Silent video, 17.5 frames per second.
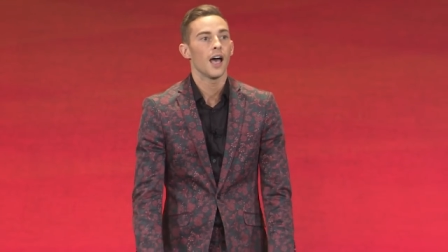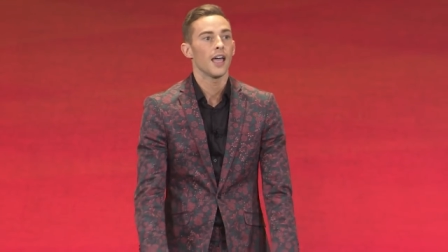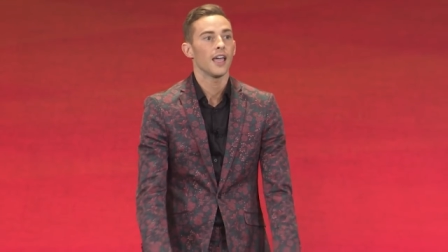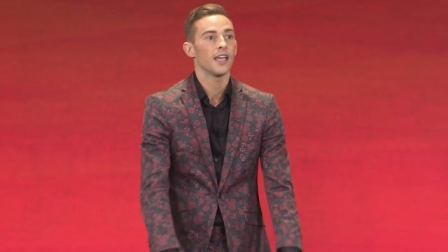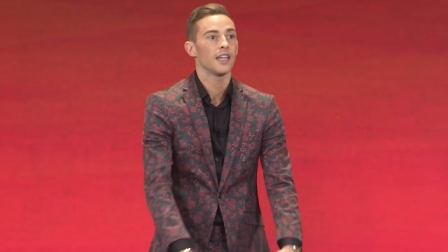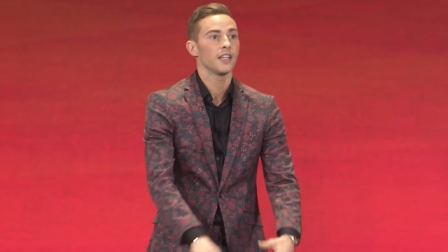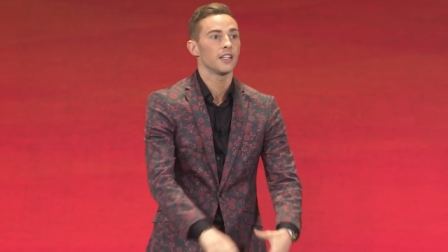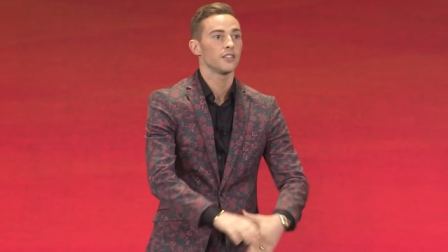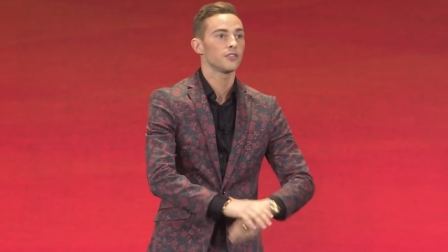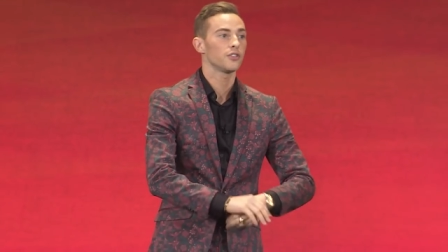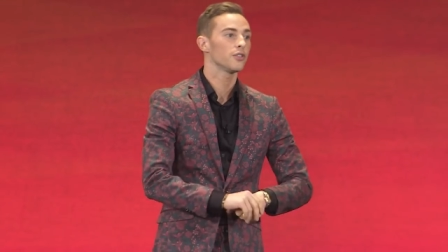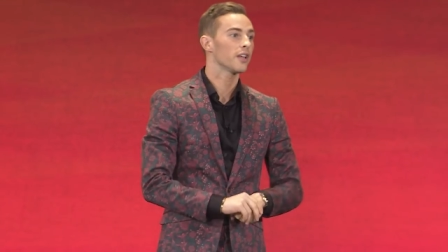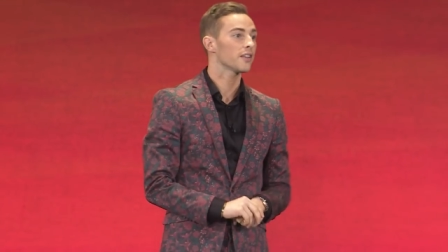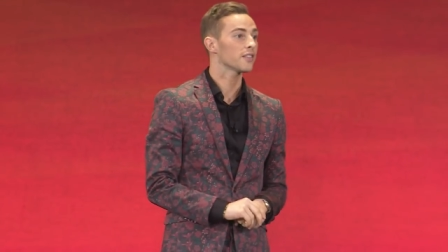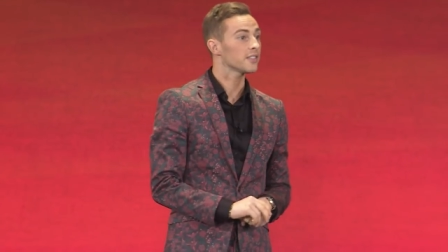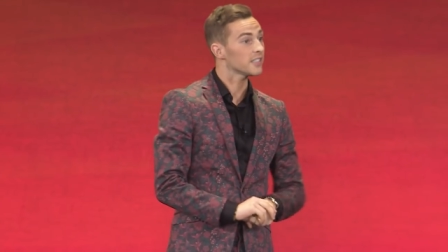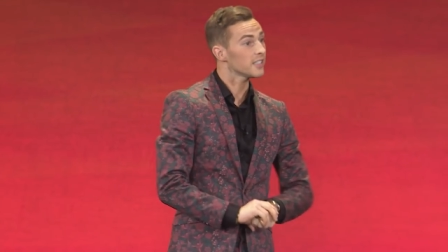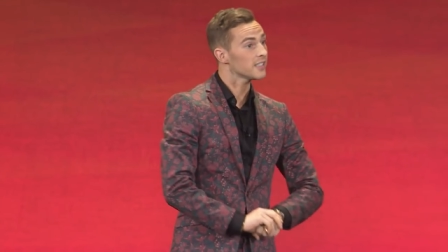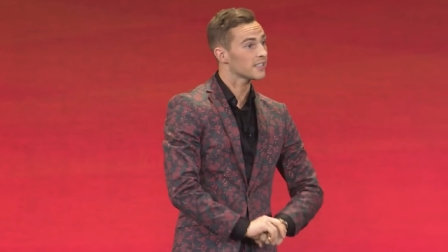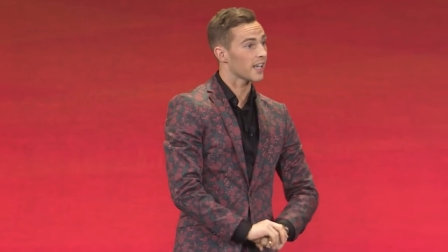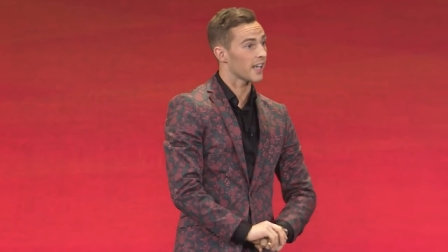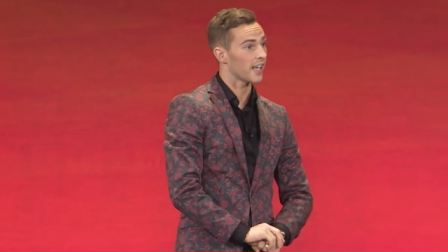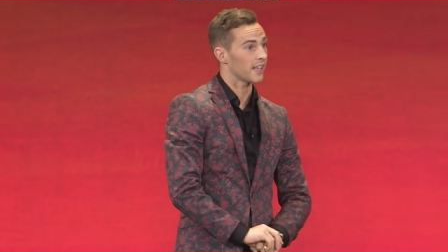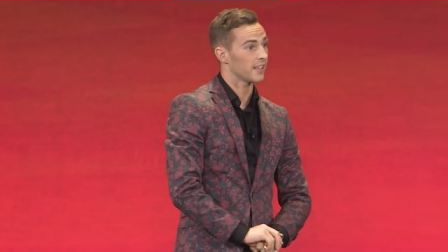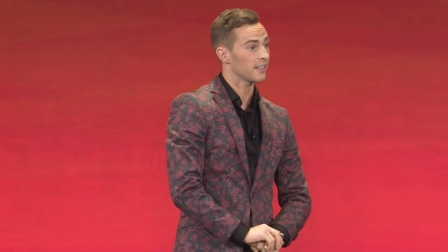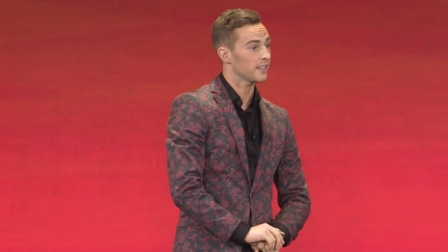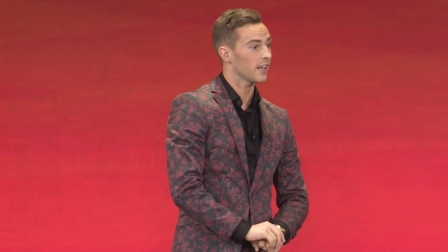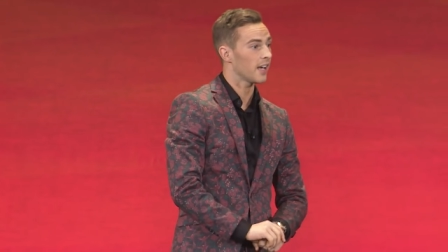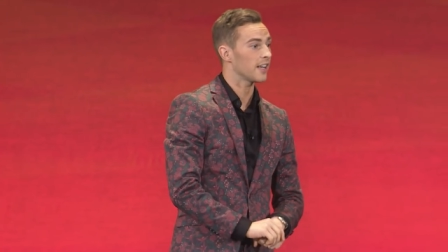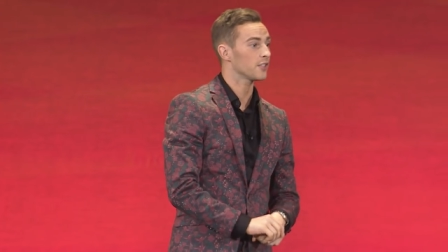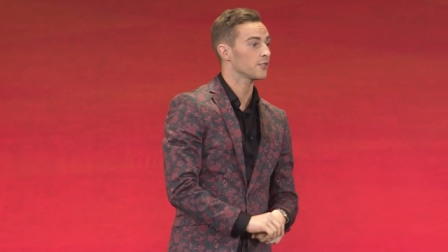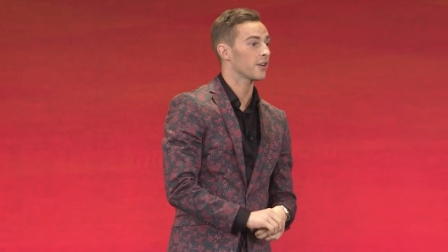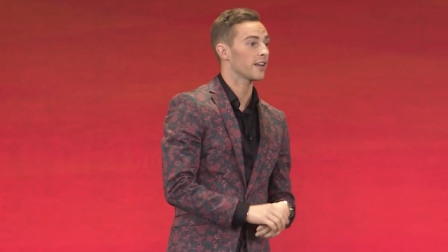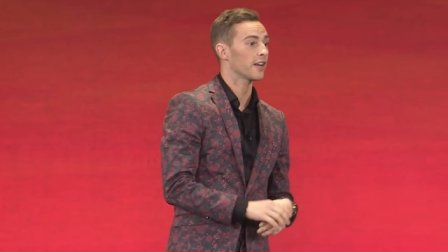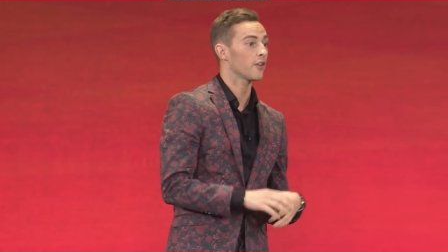In 2010, I
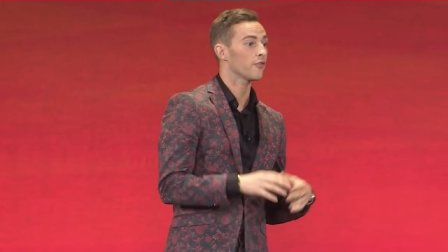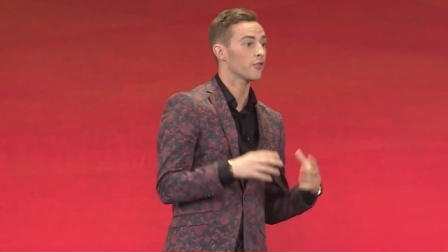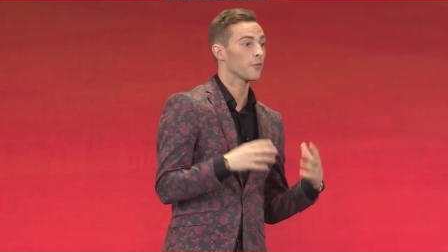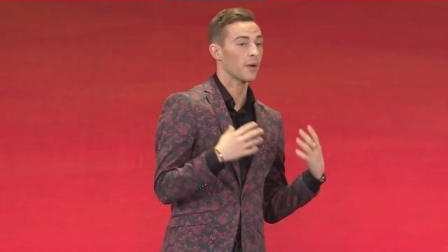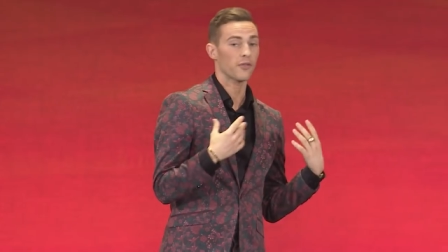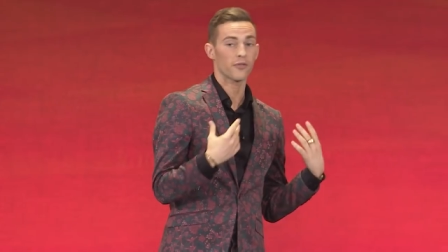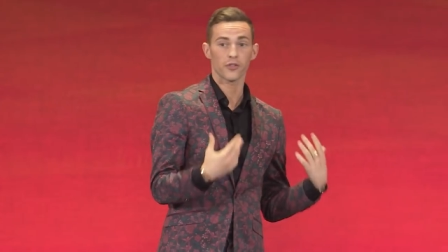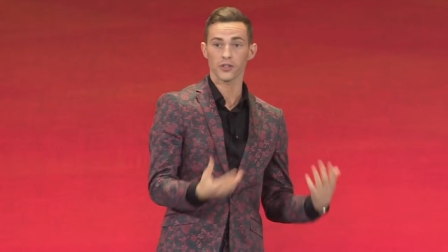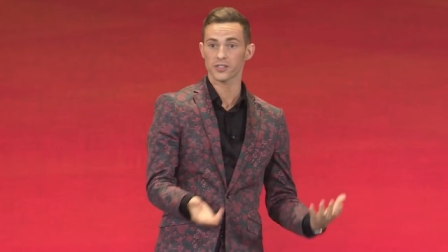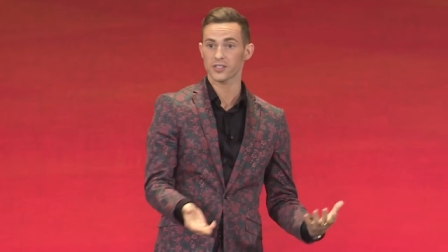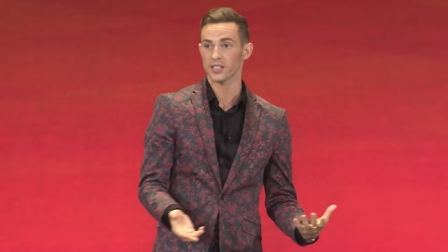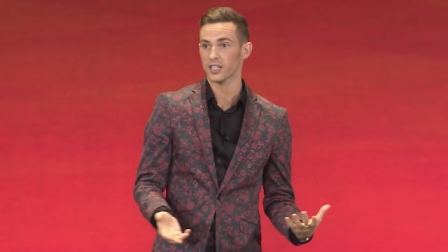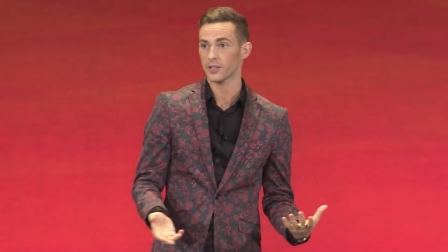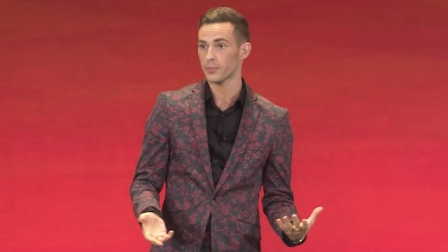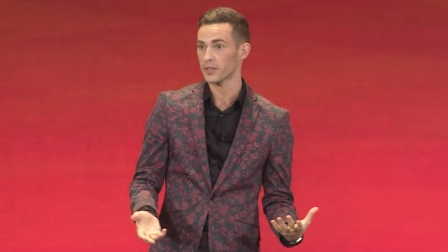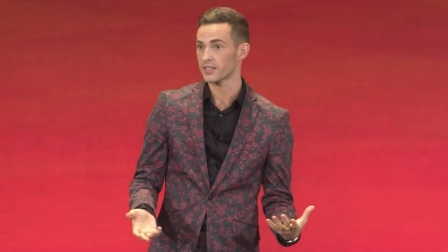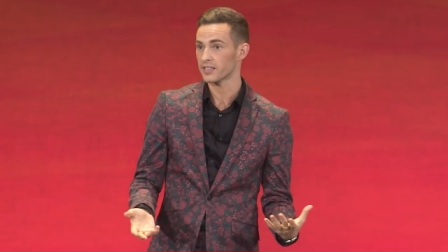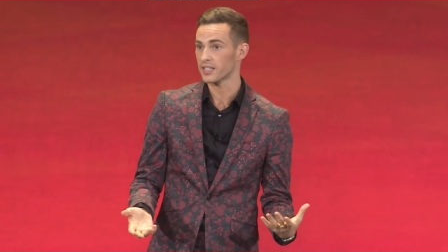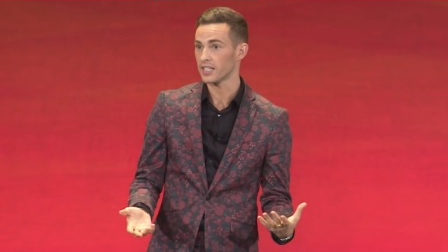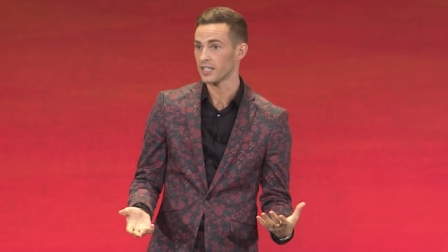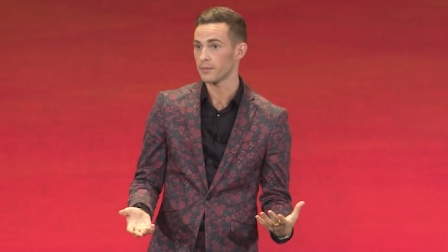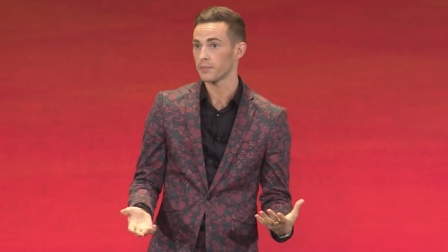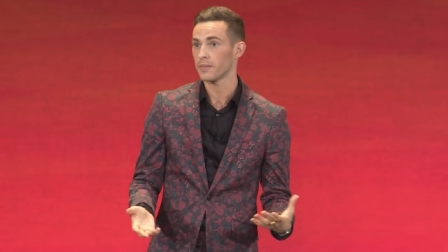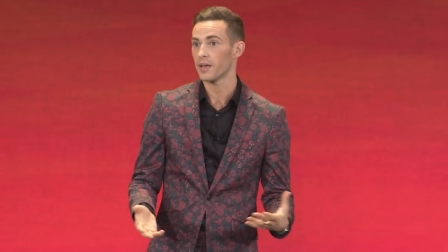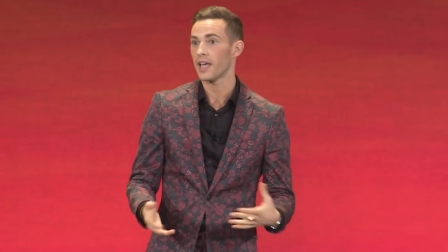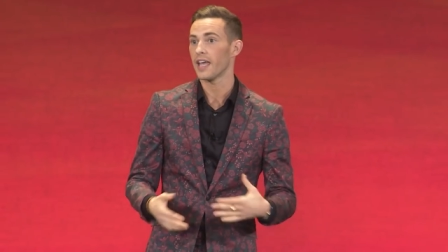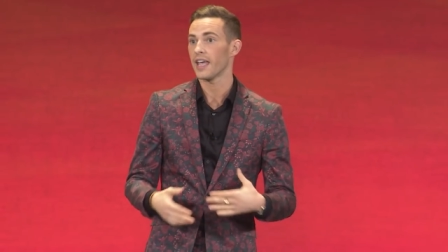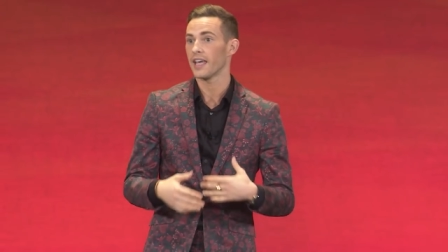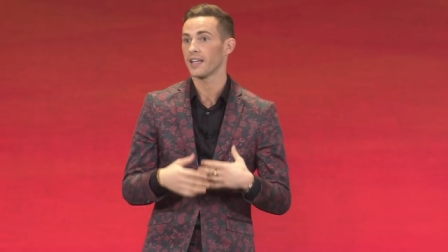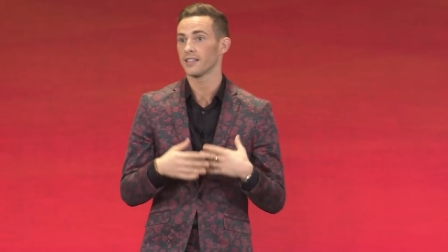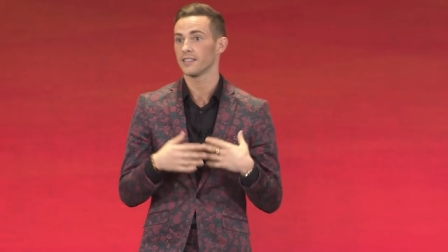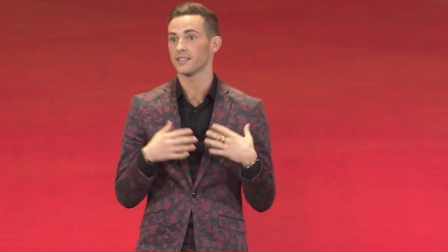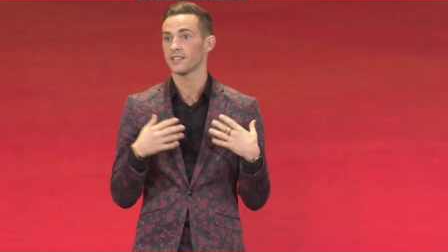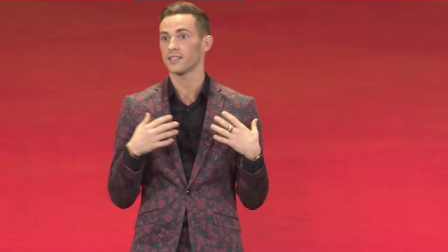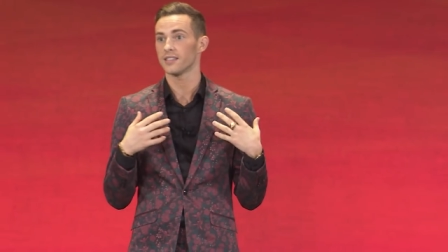tried out for my first Olympic team
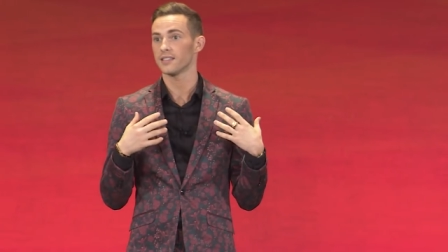and